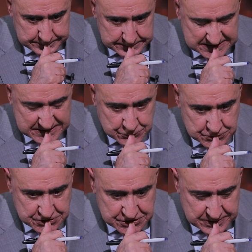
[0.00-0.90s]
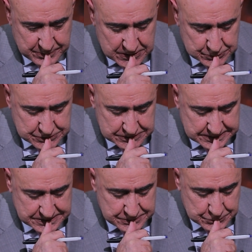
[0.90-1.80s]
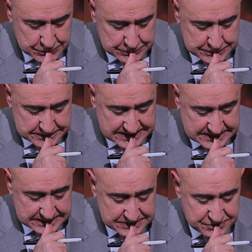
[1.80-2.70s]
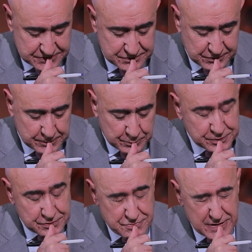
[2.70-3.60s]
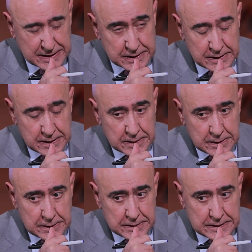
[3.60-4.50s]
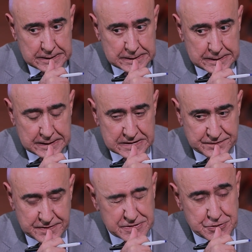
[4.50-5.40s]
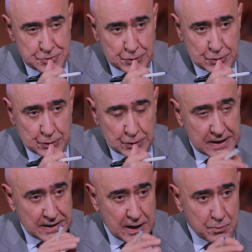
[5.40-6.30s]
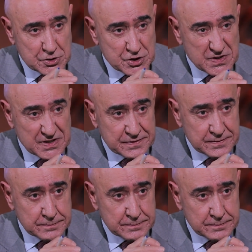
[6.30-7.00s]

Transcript: this question about your uh, trade volume with Iraq. Uh, as far as you know, how much is it?